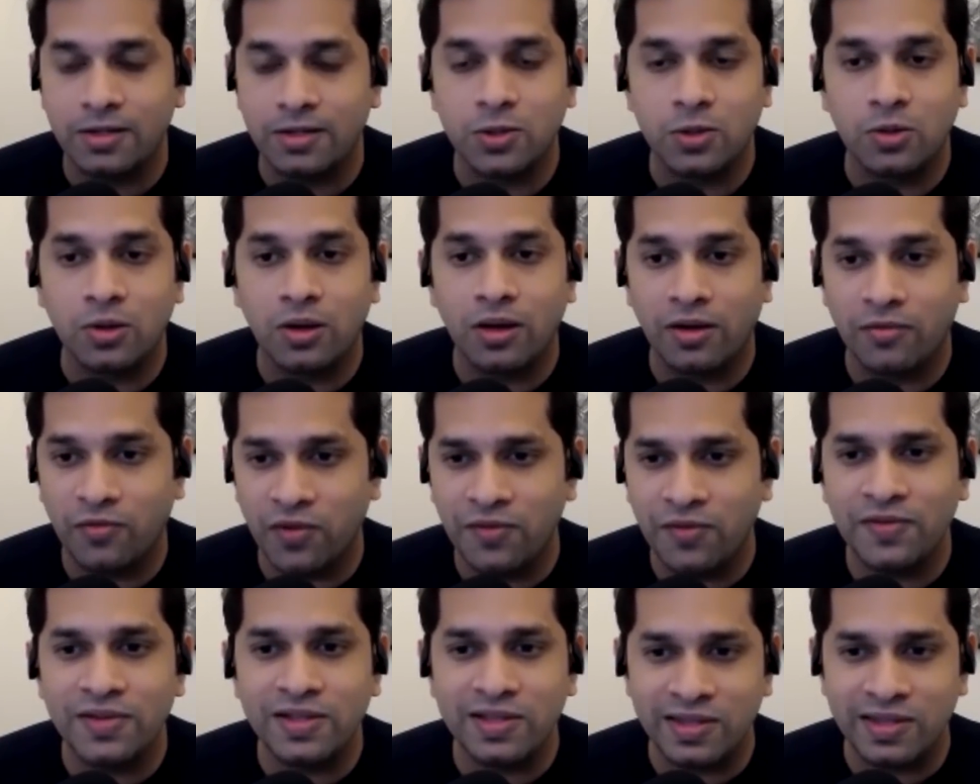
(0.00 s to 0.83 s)
So
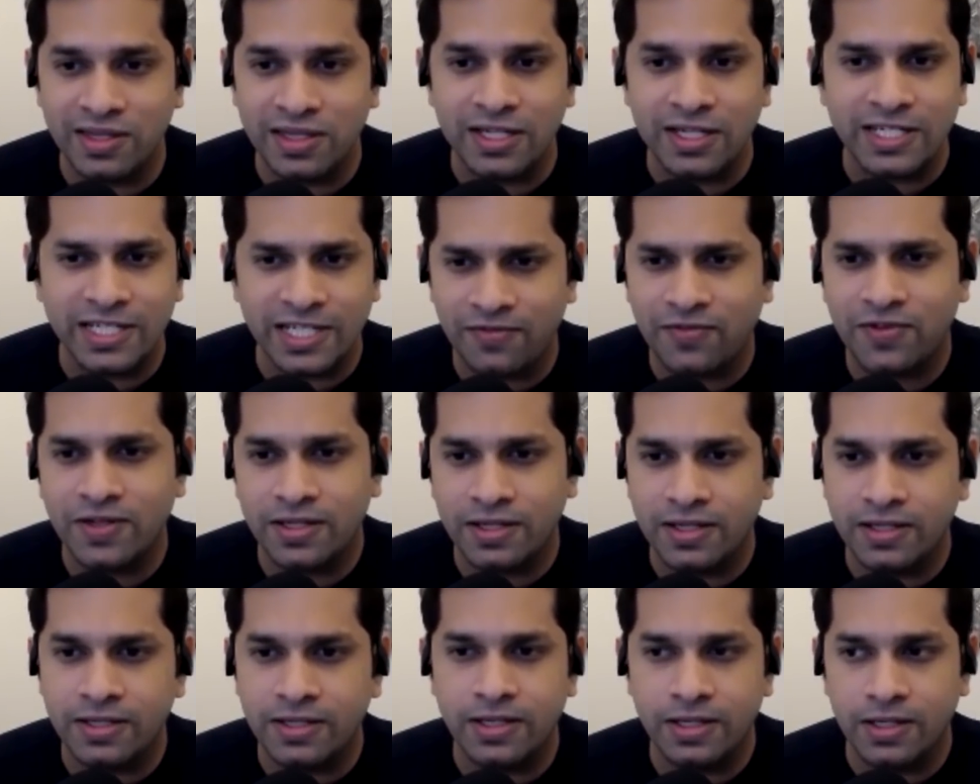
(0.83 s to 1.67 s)
we will
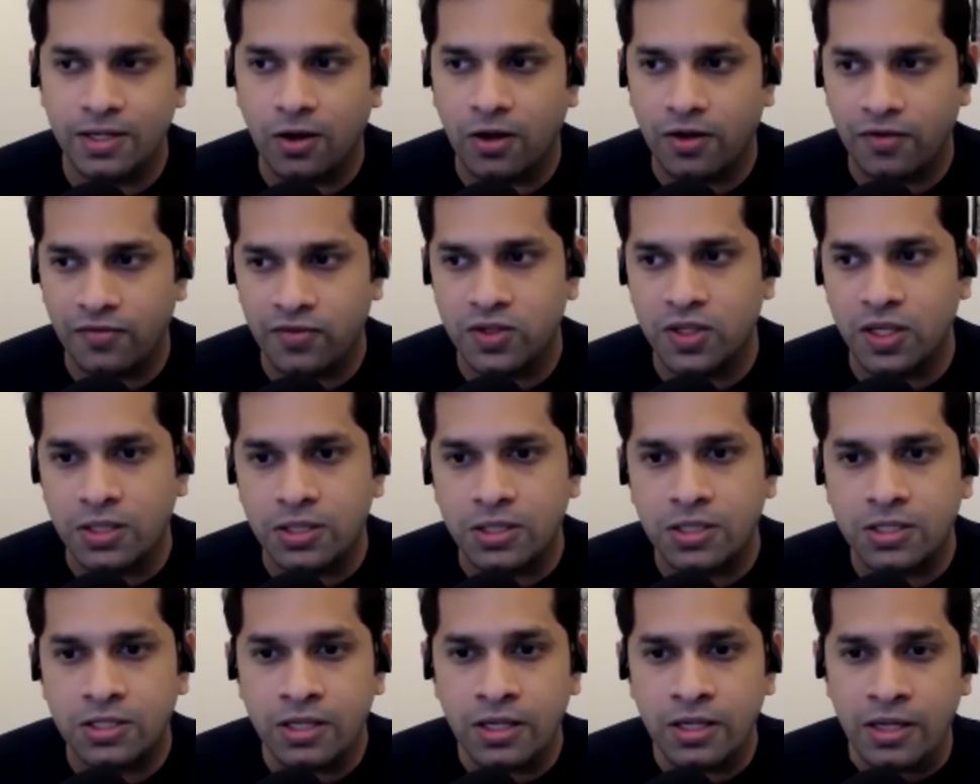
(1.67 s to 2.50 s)
definitely see a lot of
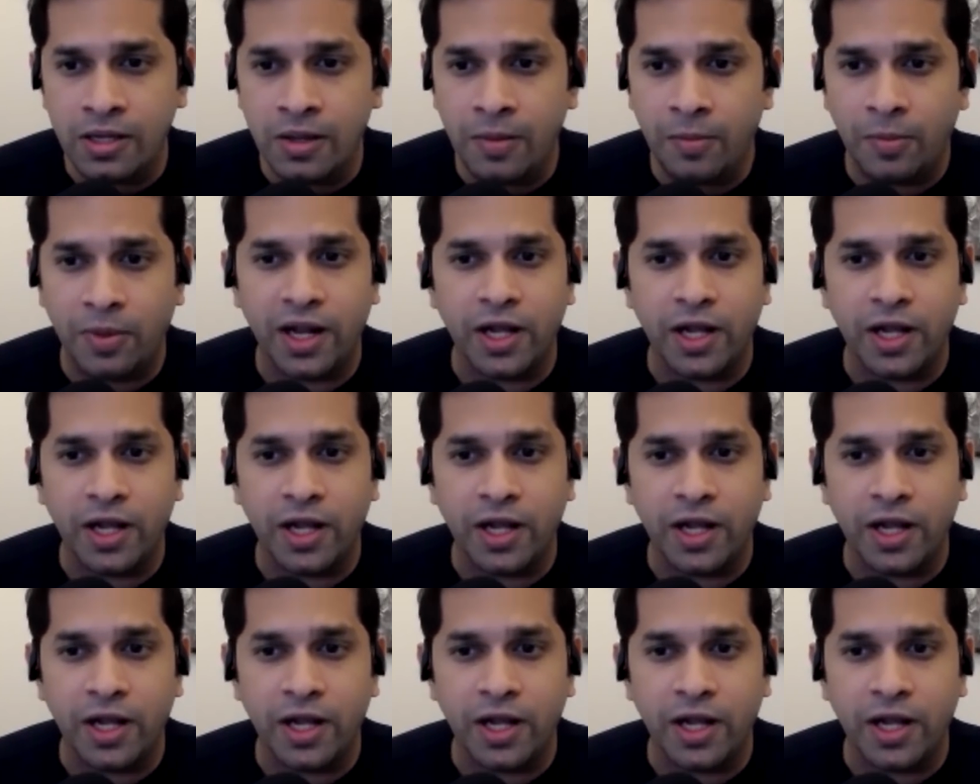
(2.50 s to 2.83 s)
changes, but I